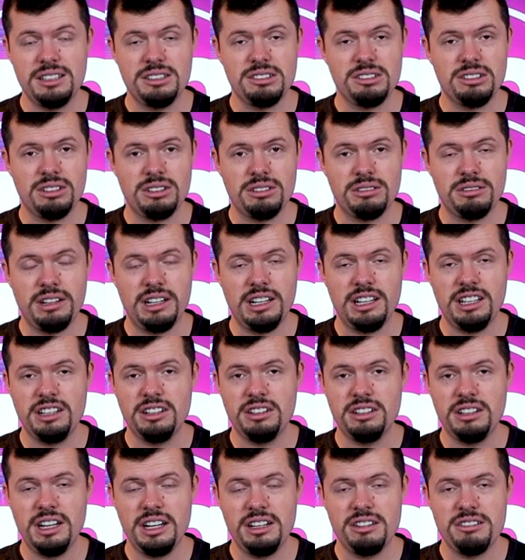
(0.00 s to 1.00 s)
these are a really
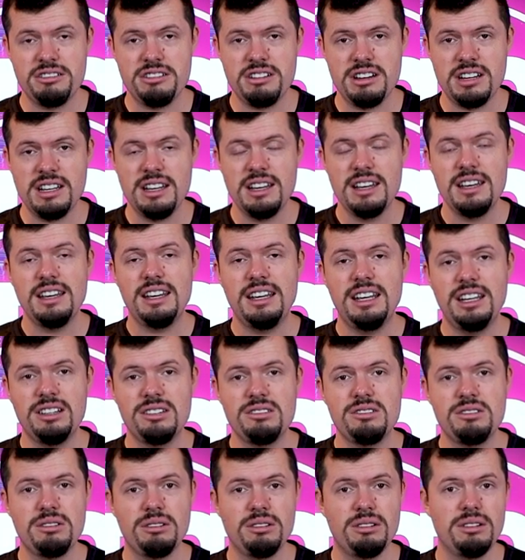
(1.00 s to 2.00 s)
good entry
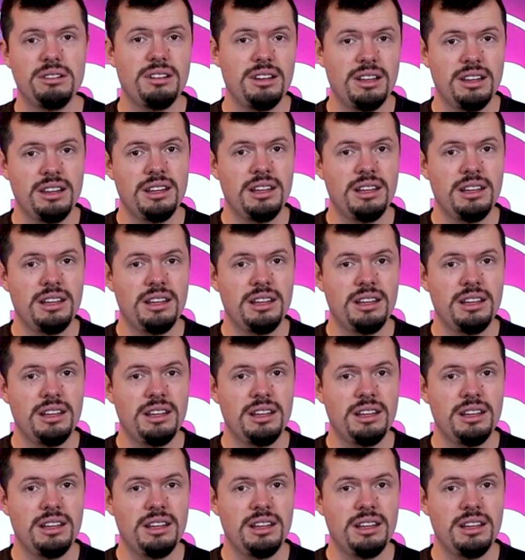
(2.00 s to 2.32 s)
into